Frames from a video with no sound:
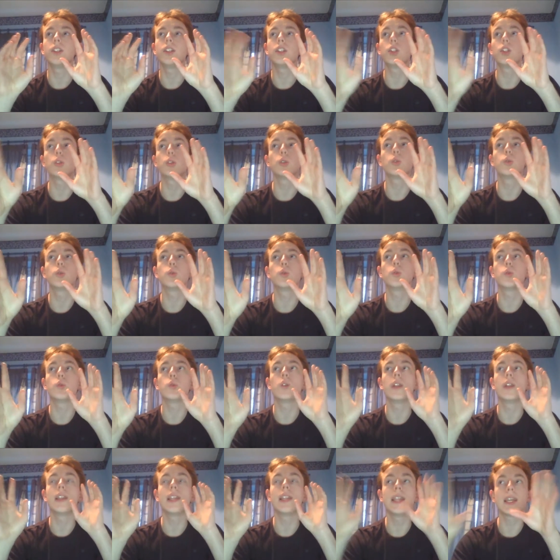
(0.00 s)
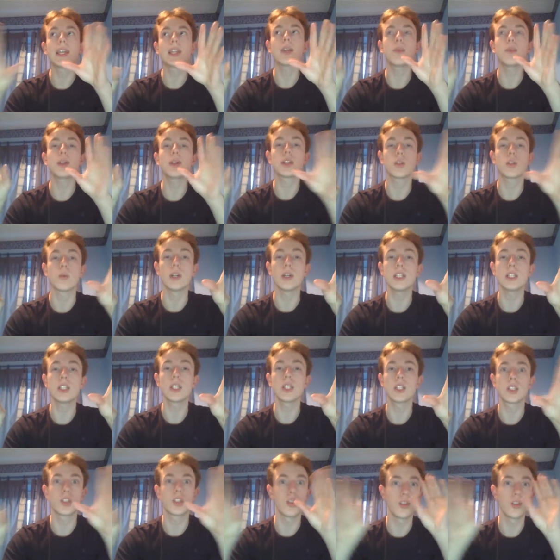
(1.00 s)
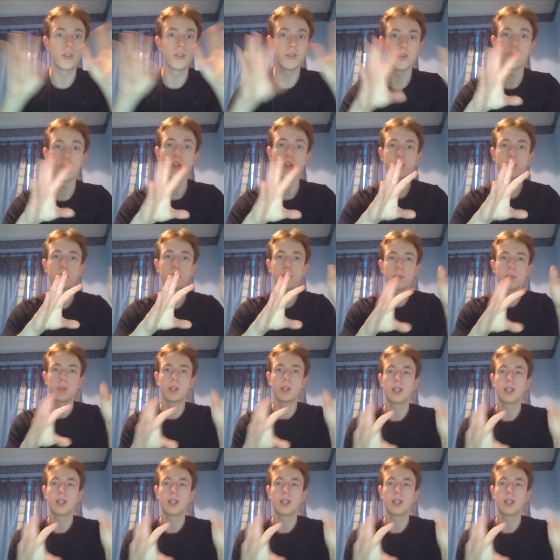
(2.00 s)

you link up your Twitch to the forum,